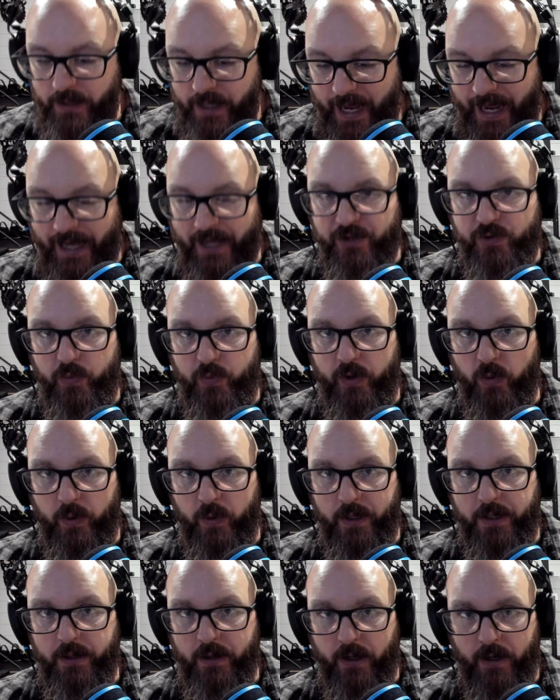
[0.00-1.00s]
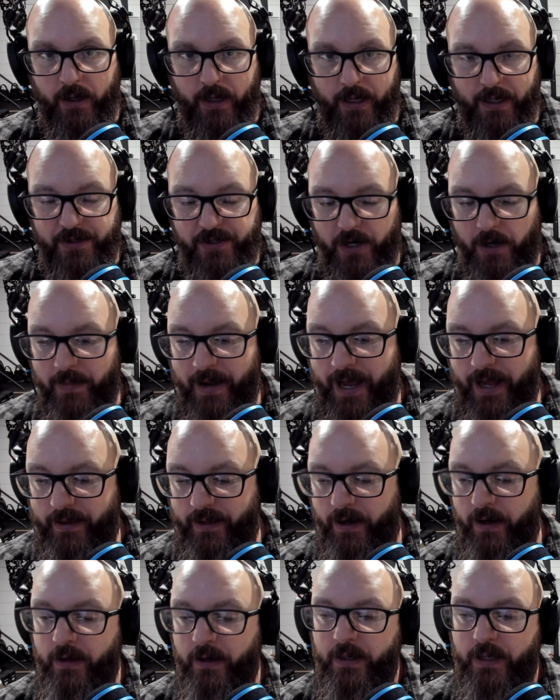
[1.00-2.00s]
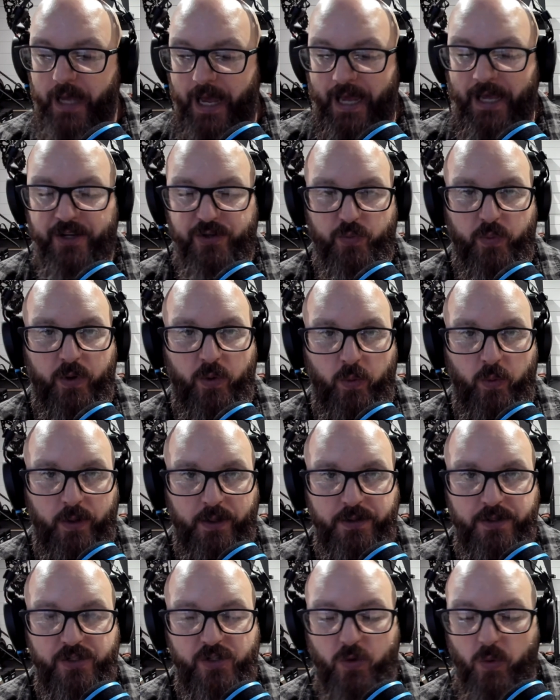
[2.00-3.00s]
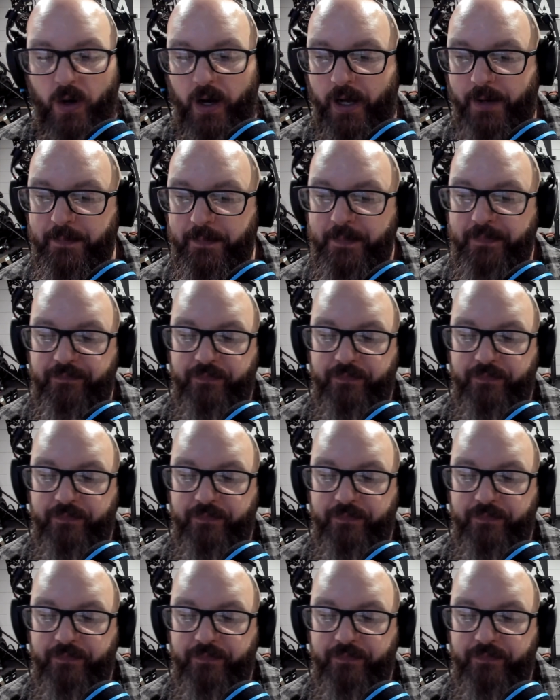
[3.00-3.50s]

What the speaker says: against our back there, as we would squat,